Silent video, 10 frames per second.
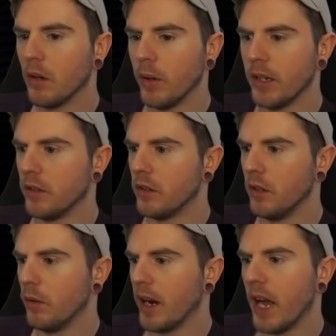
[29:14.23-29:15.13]
Queens,
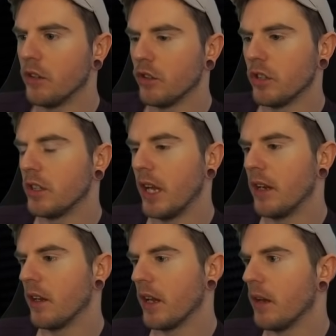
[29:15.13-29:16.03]
you, again, just to
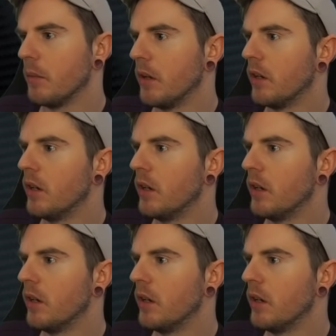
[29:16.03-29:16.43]
stay in on the game.